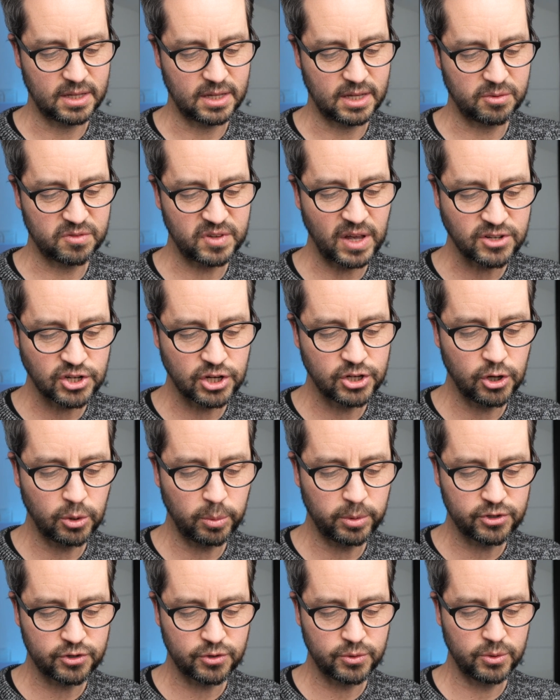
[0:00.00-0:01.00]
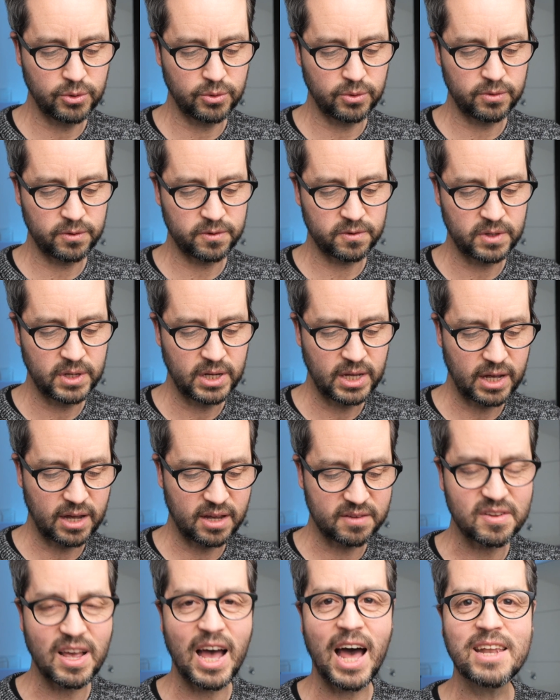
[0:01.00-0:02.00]
If such a noble truth
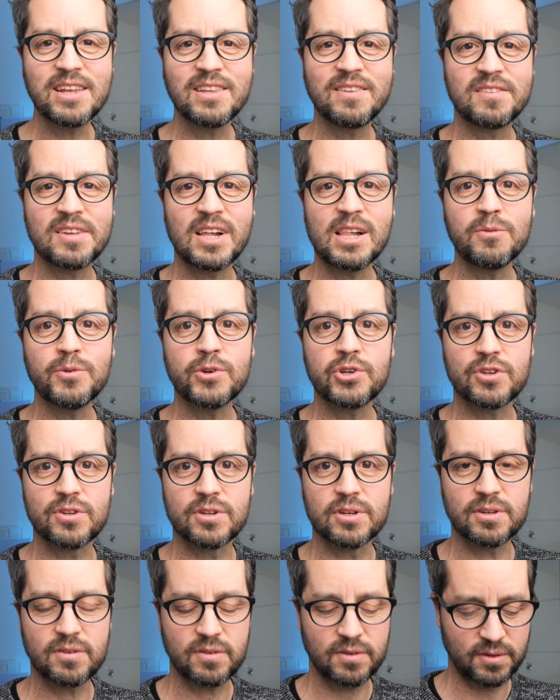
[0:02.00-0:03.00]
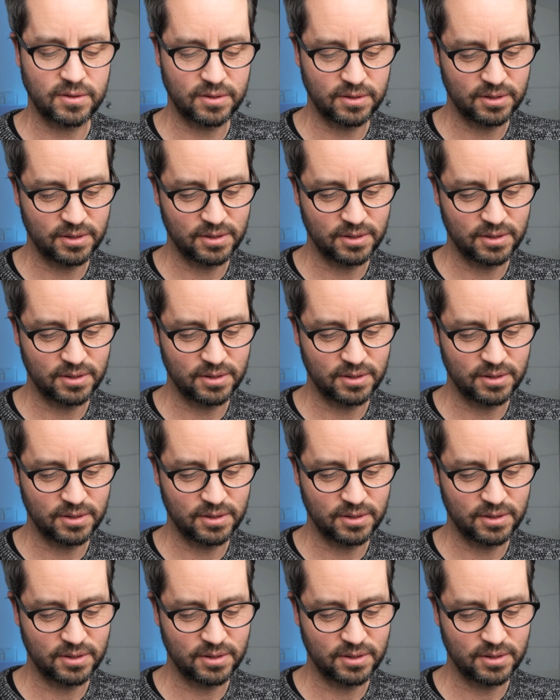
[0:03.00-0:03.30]
as unselfishness